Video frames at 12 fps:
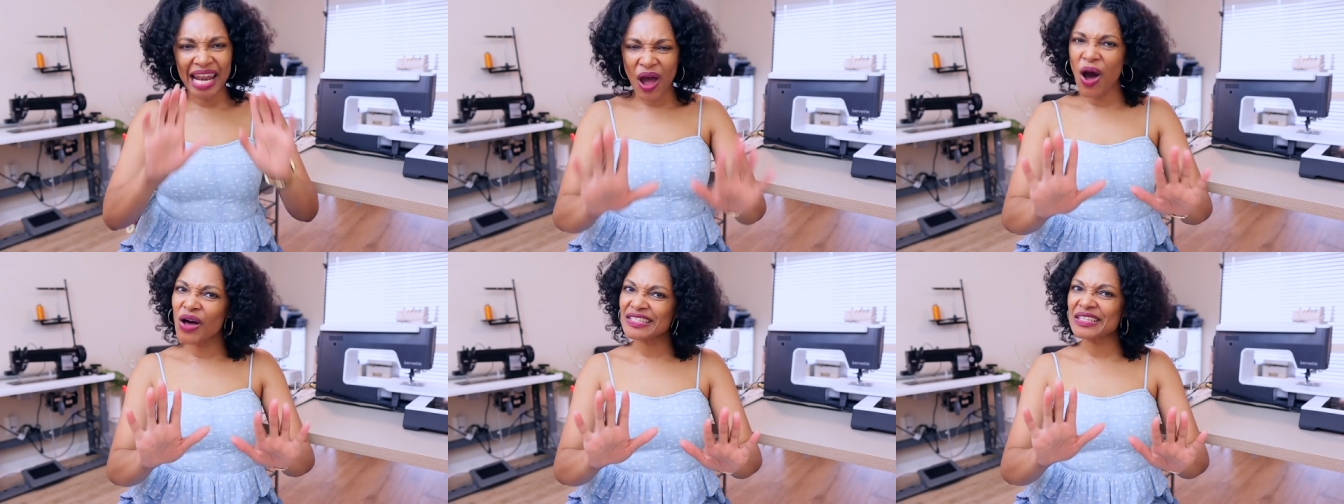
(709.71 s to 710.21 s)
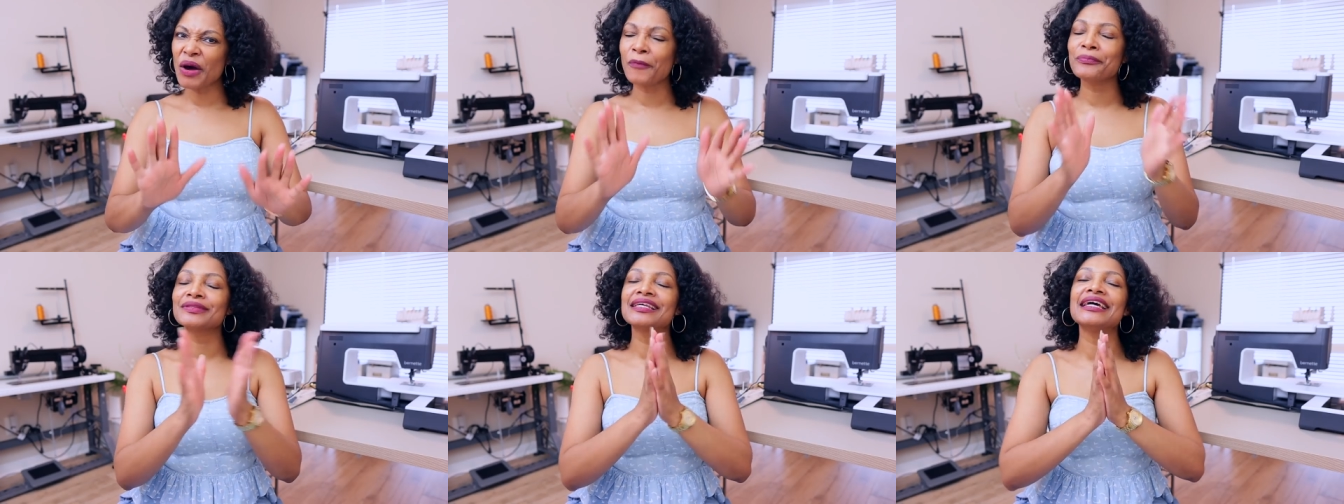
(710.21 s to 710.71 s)
And
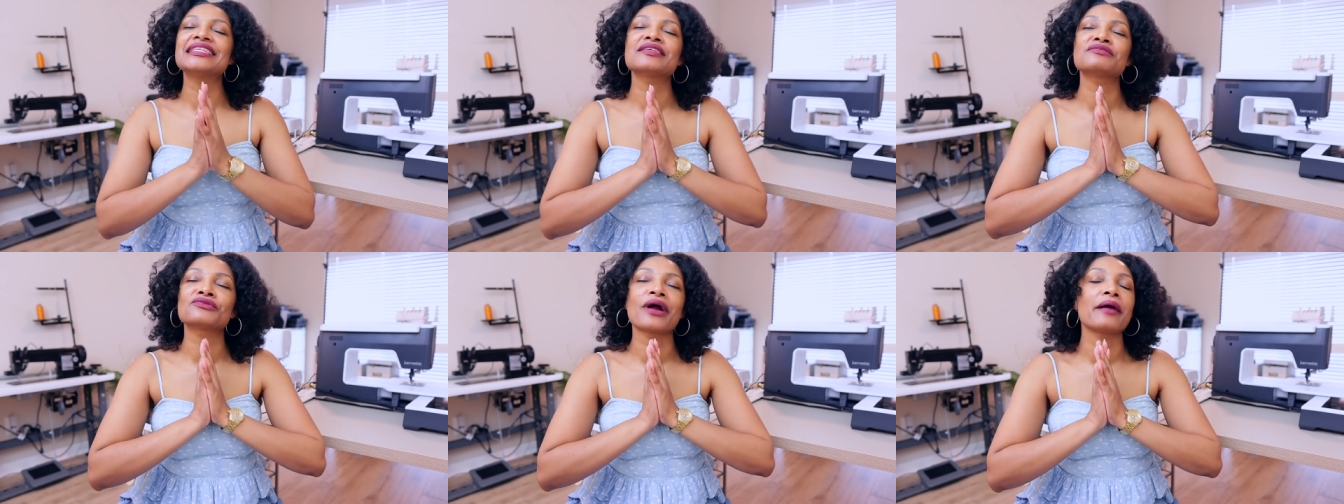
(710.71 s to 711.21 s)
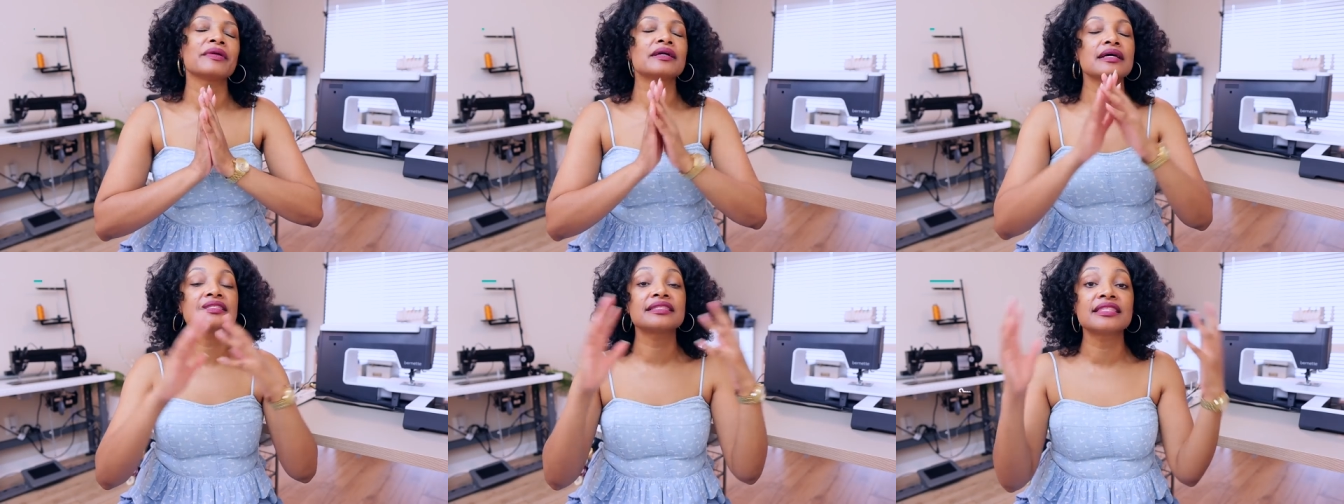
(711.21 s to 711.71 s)
also, please subscribe
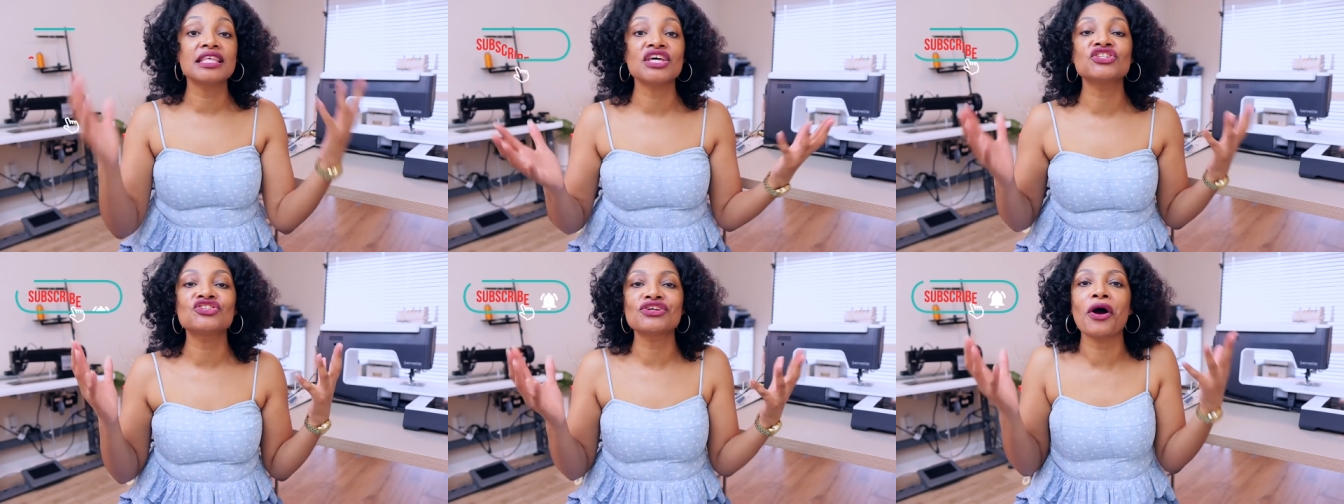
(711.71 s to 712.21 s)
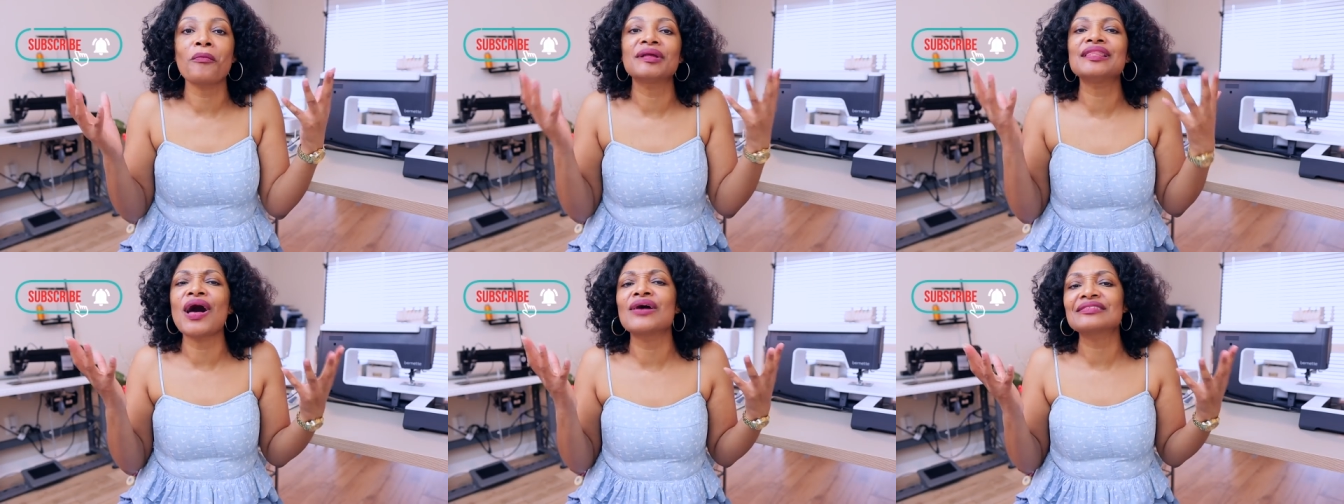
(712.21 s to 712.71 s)
because this show
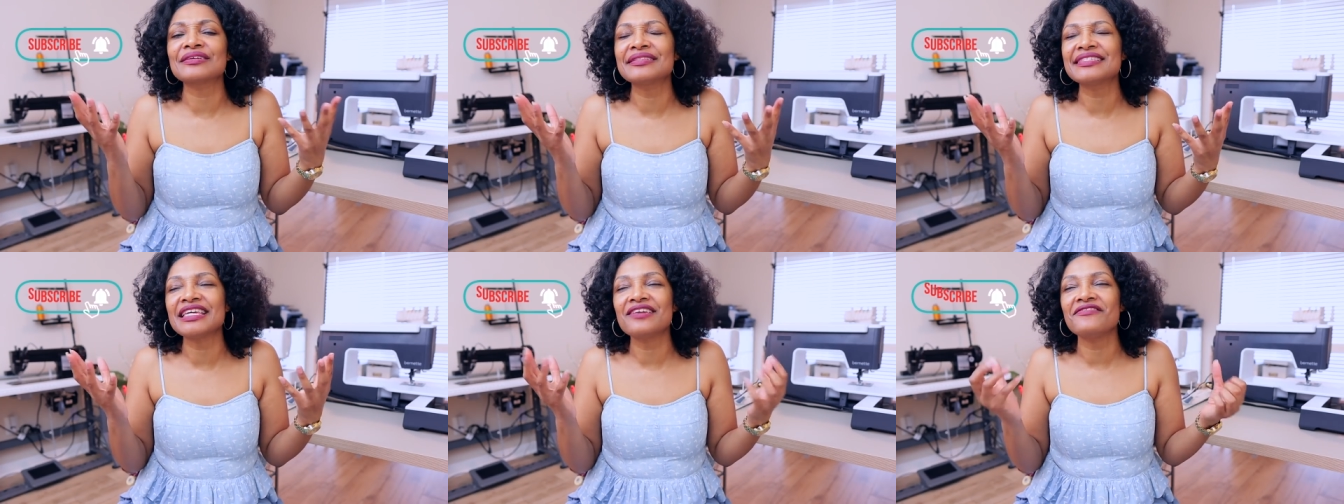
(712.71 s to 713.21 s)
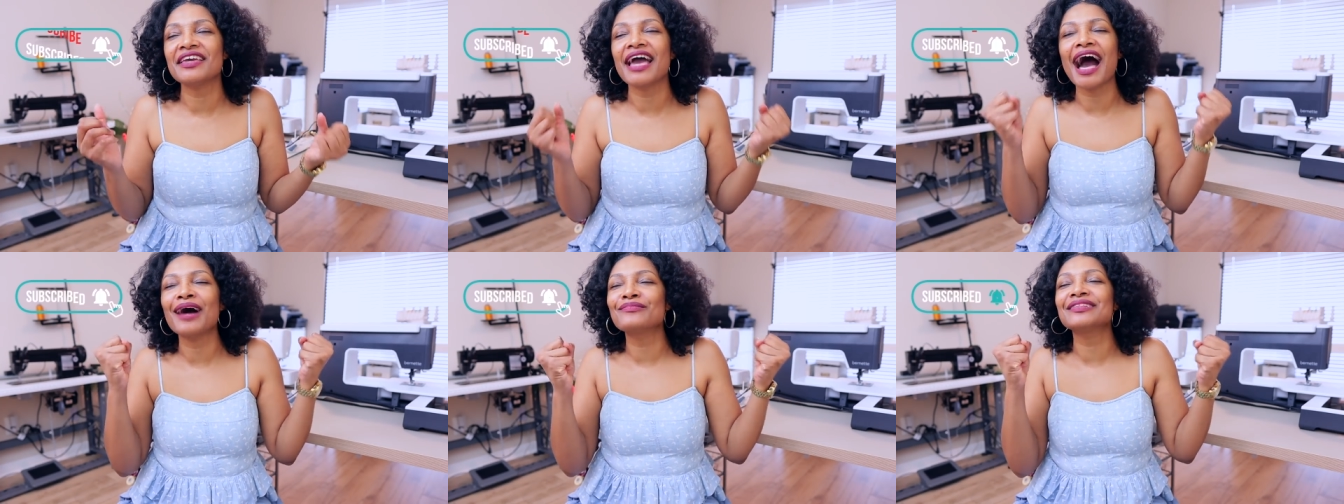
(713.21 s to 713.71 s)
belongs on TV.
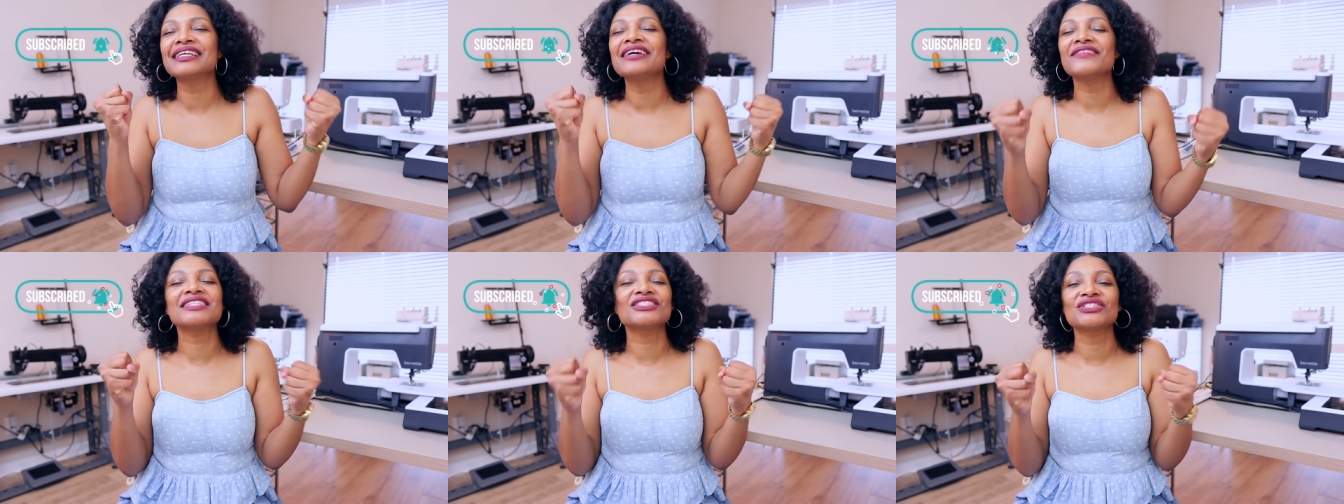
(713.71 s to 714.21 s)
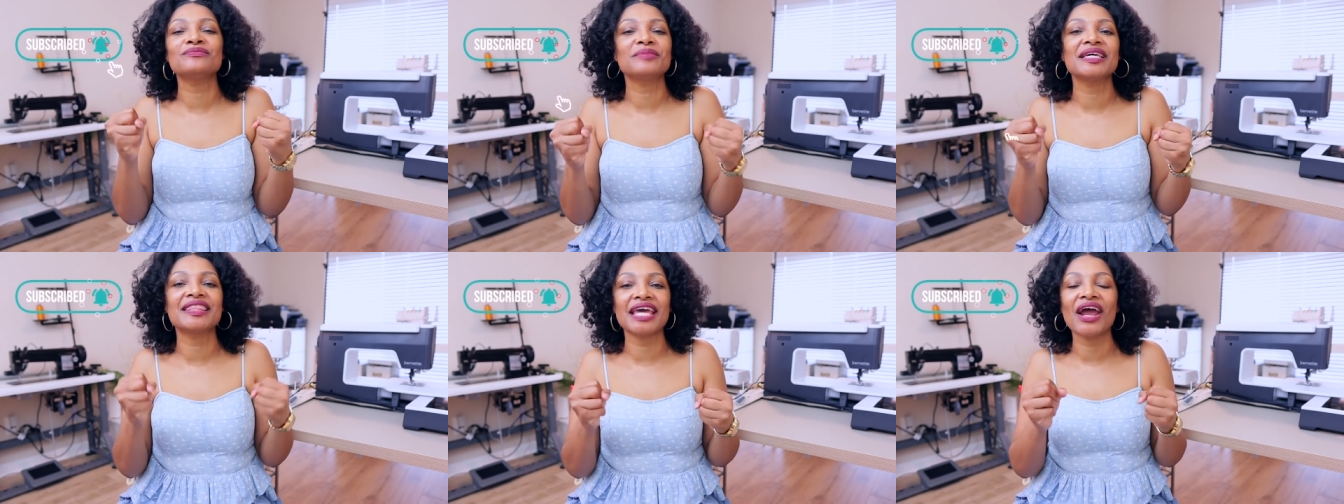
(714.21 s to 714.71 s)
I believe it should
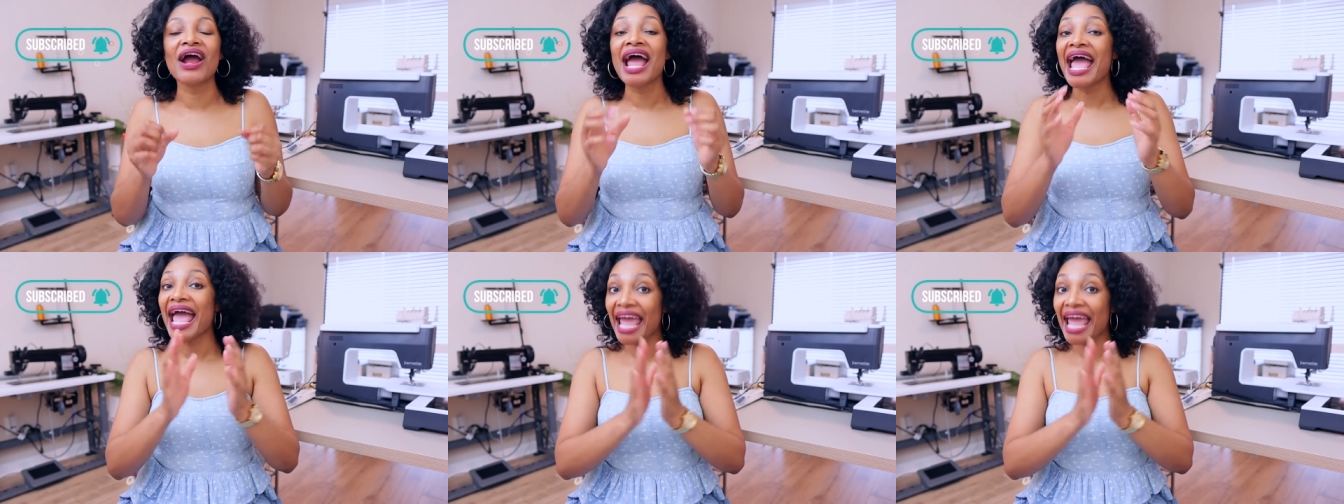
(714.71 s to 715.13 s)
be there.